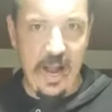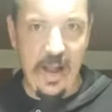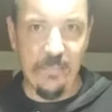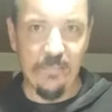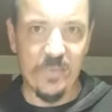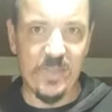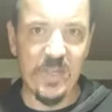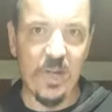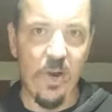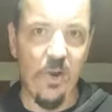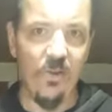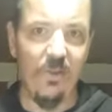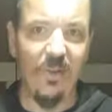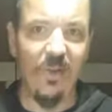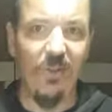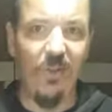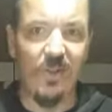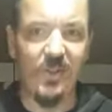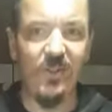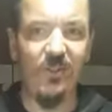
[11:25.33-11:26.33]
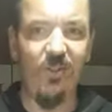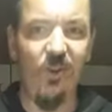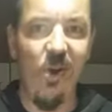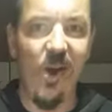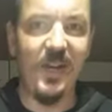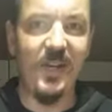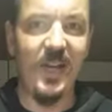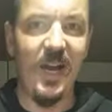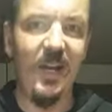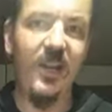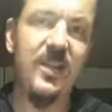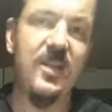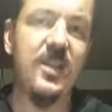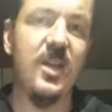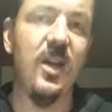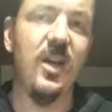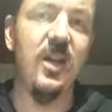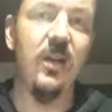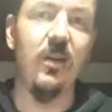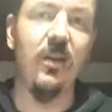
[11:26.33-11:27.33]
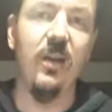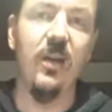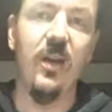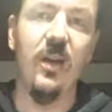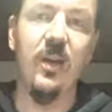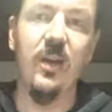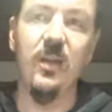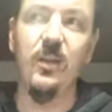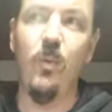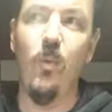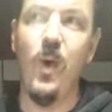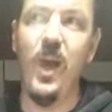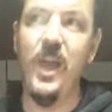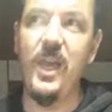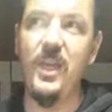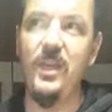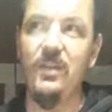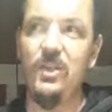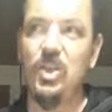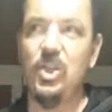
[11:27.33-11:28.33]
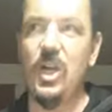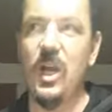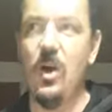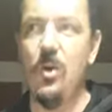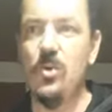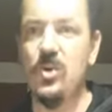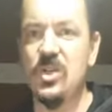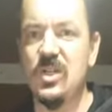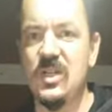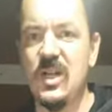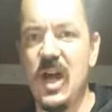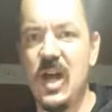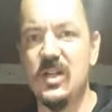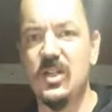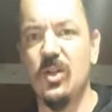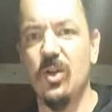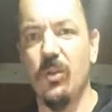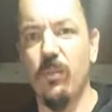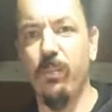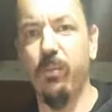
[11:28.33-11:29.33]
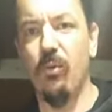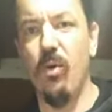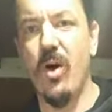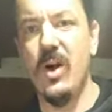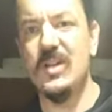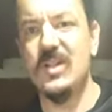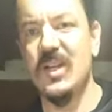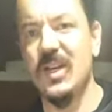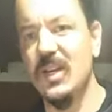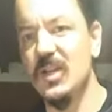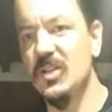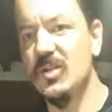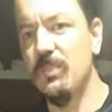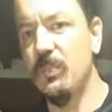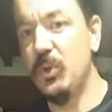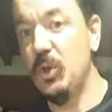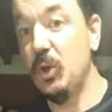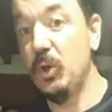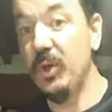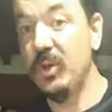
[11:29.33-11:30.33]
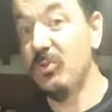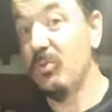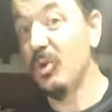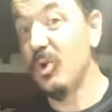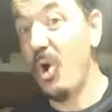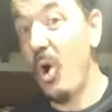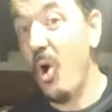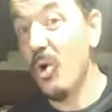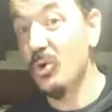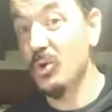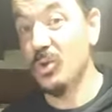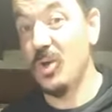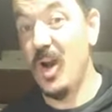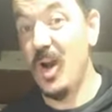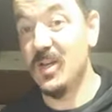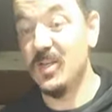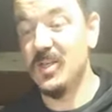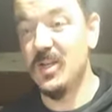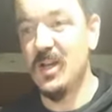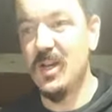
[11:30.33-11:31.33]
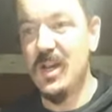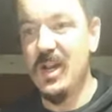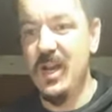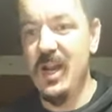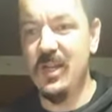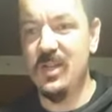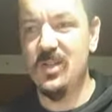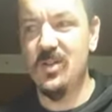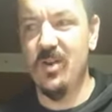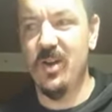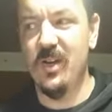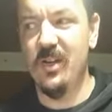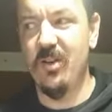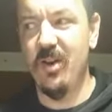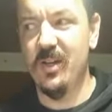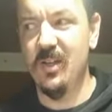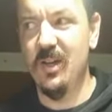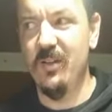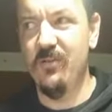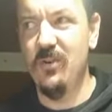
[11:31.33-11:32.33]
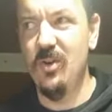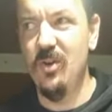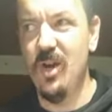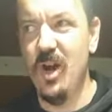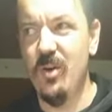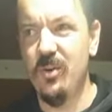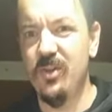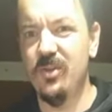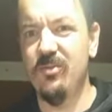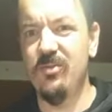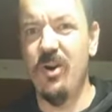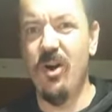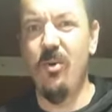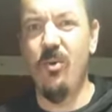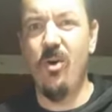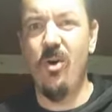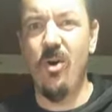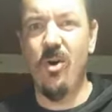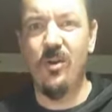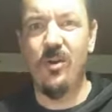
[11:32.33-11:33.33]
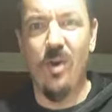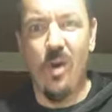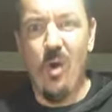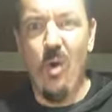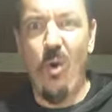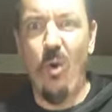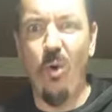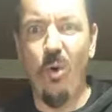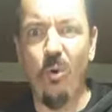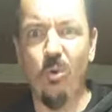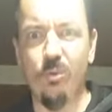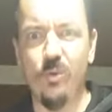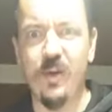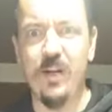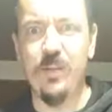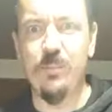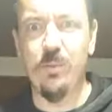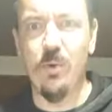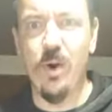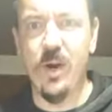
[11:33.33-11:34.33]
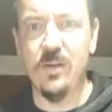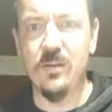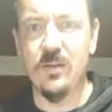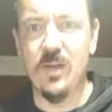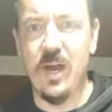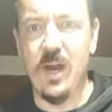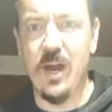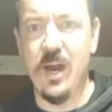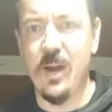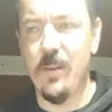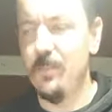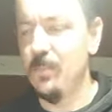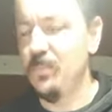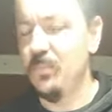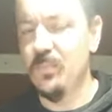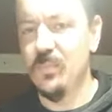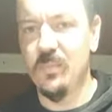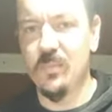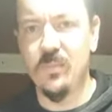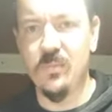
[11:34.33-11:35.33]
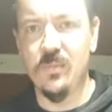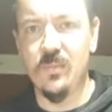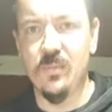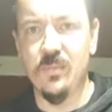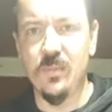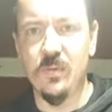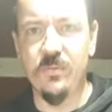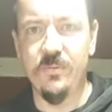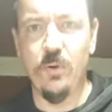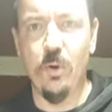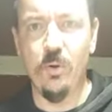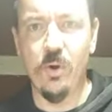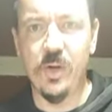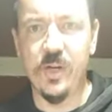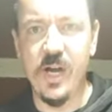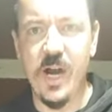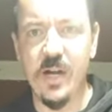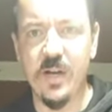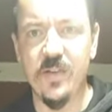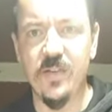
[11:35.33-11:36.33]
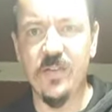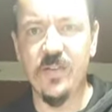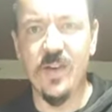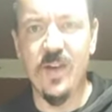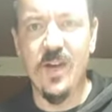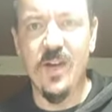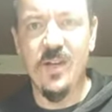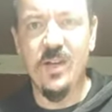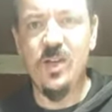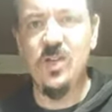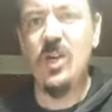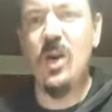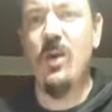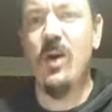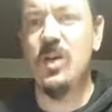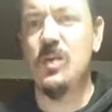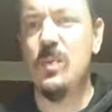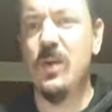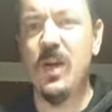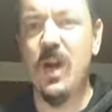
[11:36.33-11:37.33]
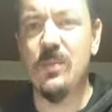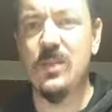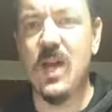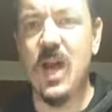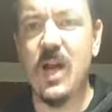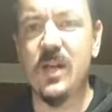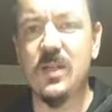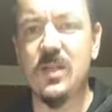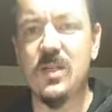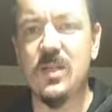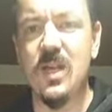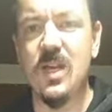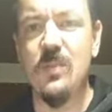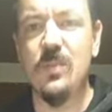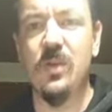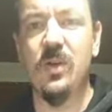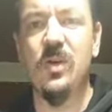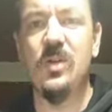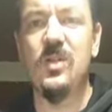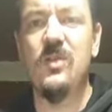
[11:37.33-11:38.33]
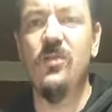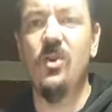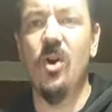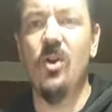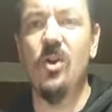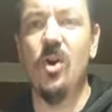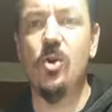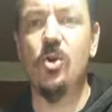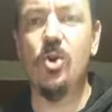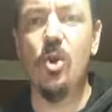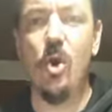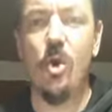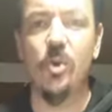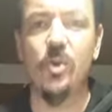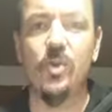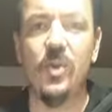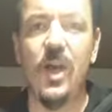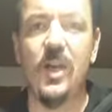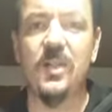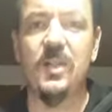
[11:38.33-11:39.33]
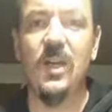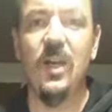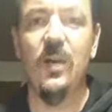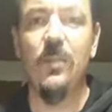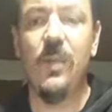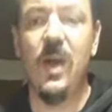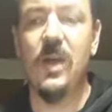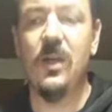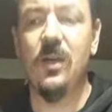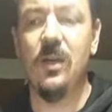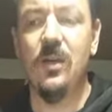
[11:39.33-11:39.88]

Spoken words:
So lots of light colours. So the way shells start to look brighter is purely through contrast. It's not like if you go and throw on all really bright fluoro colours, your shell actually becomes hard to see because you've got no contrast there to make